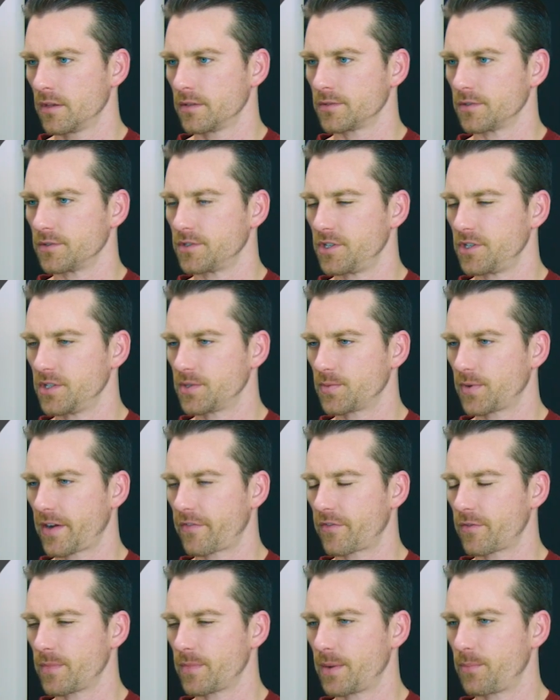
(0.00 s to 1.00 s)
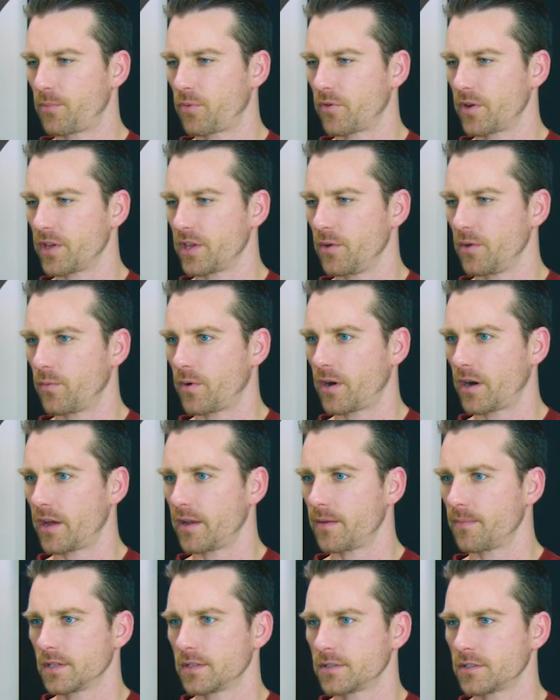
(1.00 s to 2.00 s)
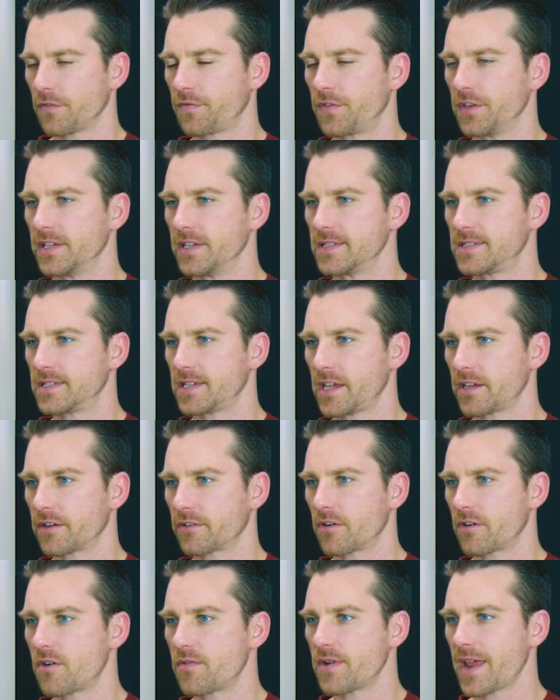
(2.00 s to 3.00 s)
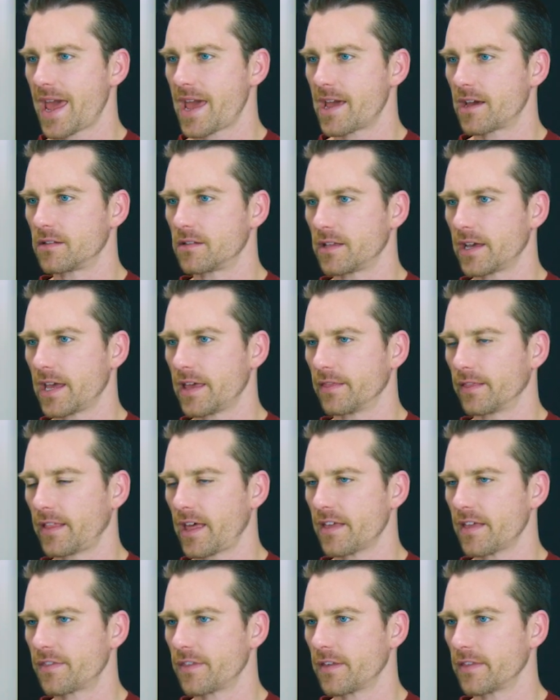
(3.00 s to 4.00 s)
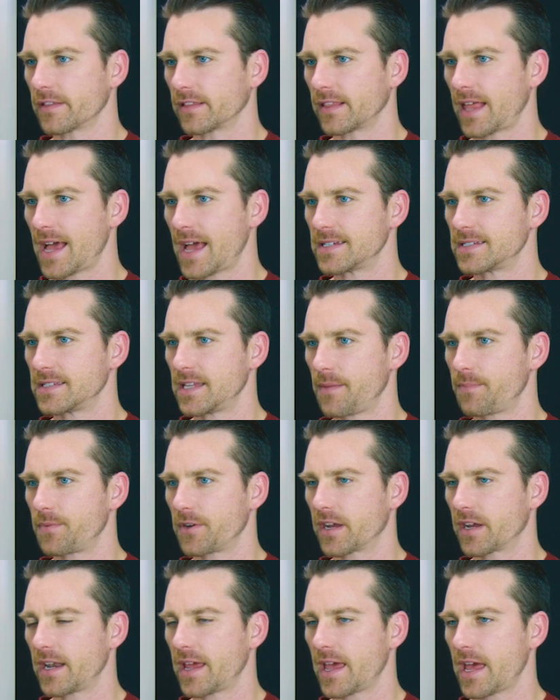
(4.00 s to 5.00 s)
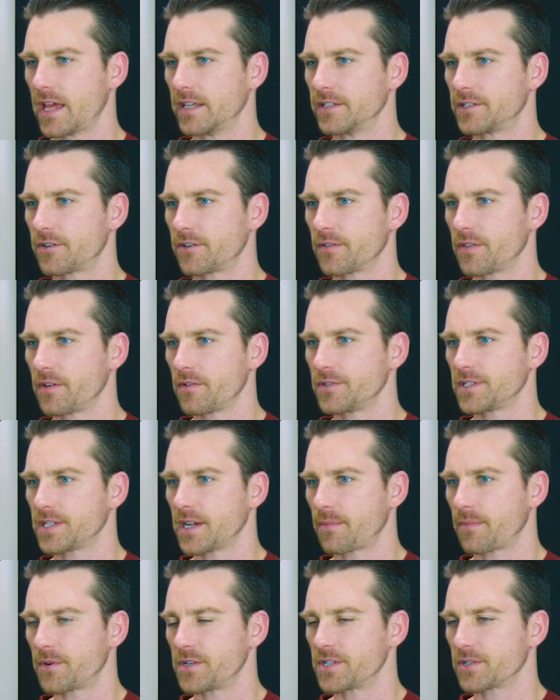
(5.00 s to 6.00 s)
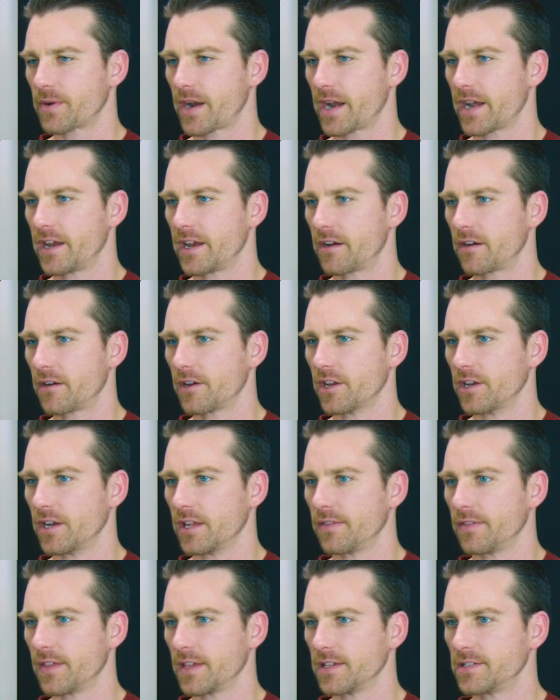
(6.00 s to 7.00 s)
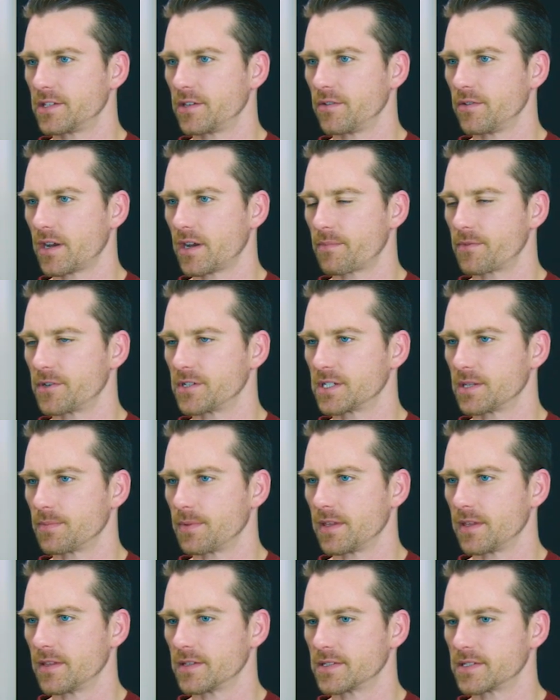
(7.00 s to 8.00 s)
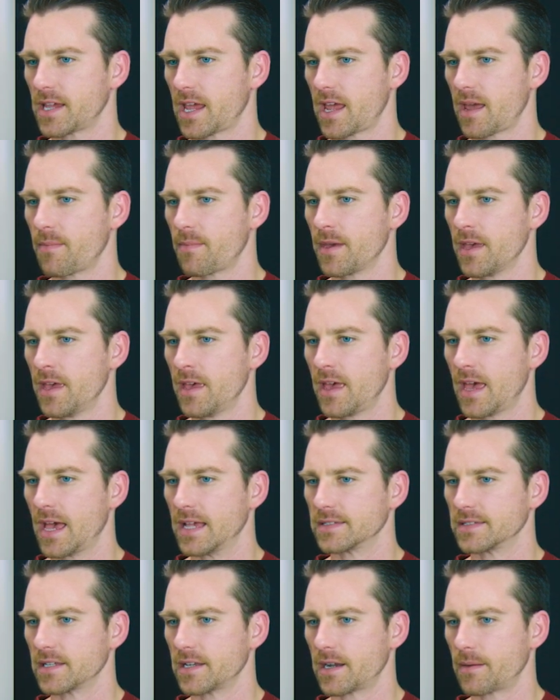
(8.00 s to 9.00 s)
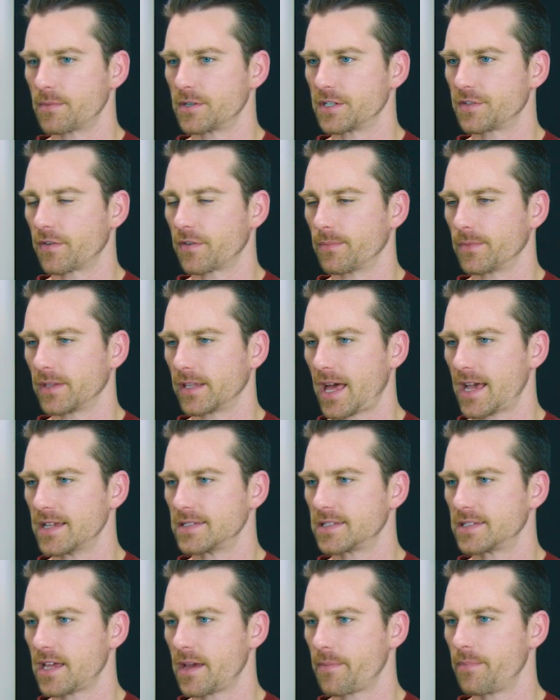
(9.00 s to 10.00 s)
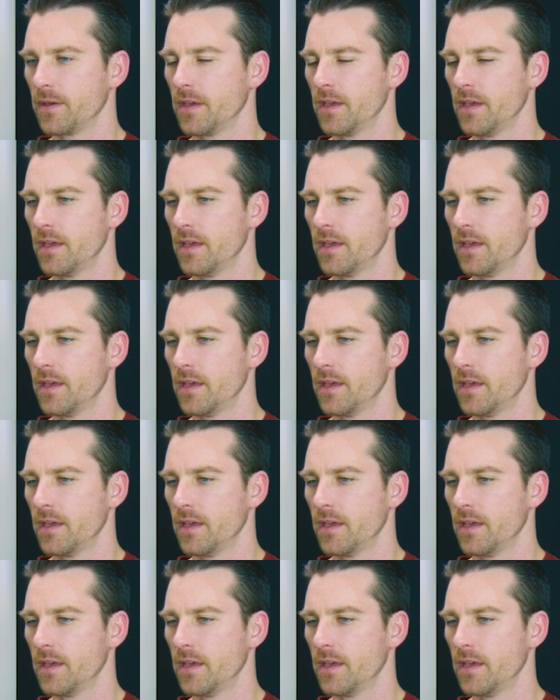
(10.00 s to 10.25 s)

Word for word: So choose whatever midpoint you want. So if you did set your own angle and length in the last step, you're going to enter those numbers right here. You need these two numbers to be the same as the numbers from the last step.